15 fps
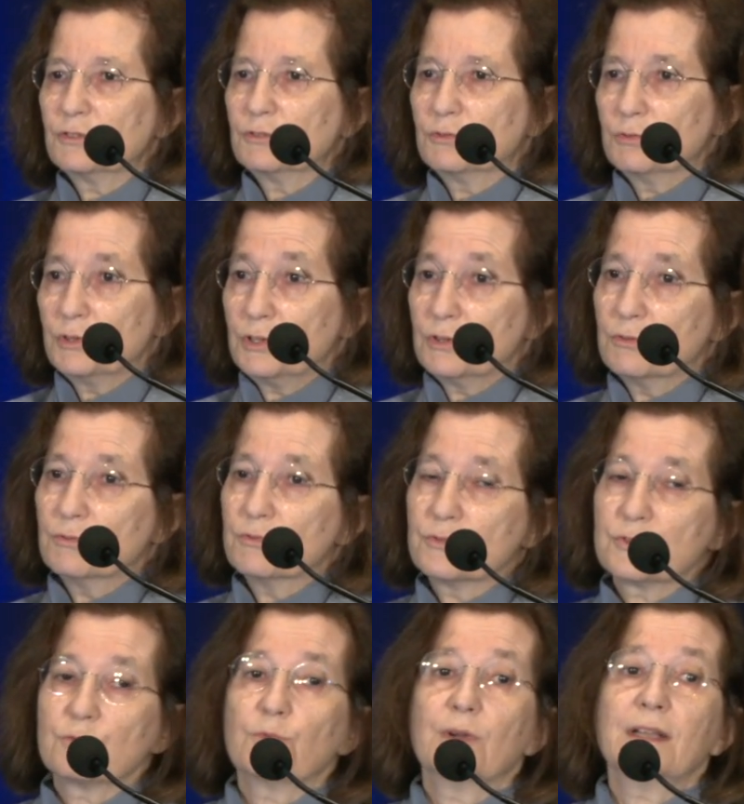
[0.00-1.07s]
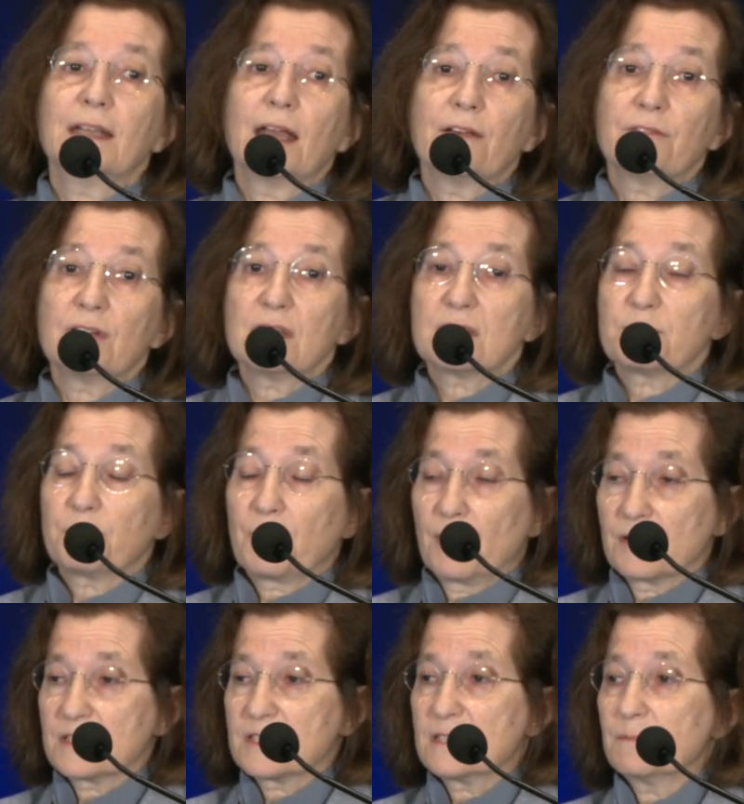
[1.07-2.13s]
to use, whenever it's
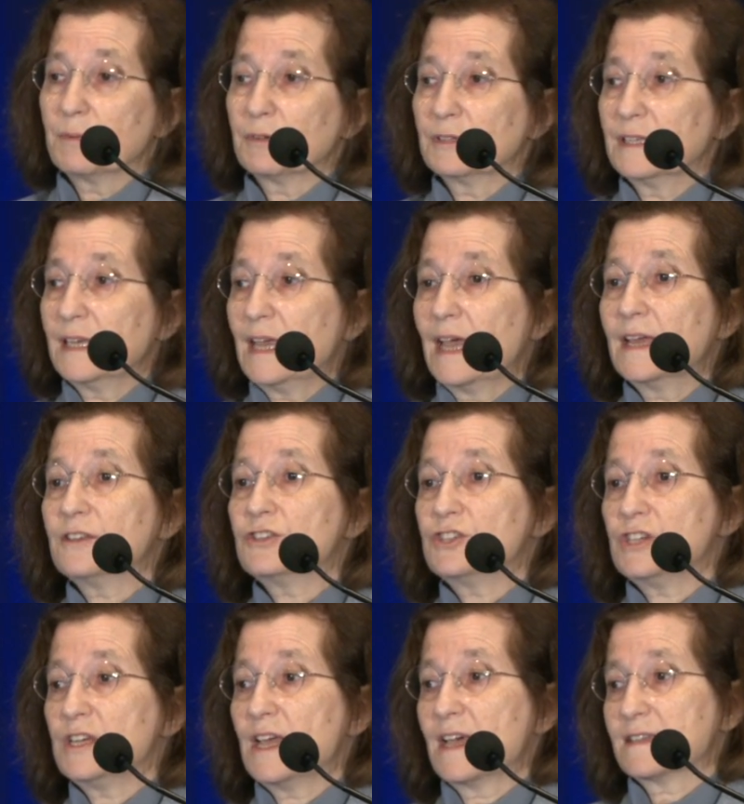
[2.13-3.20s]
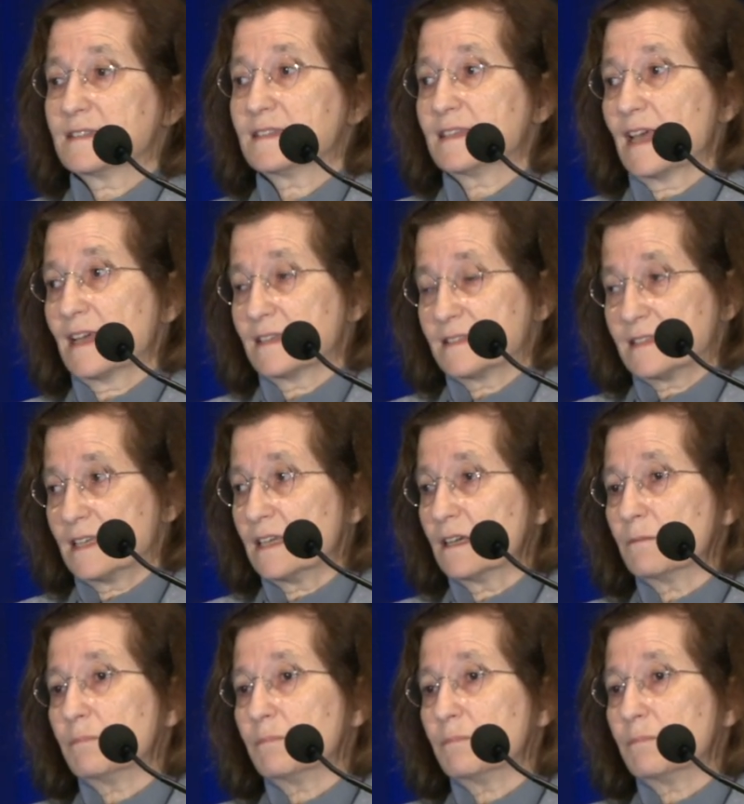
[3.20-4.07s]
possible, the NGS testing,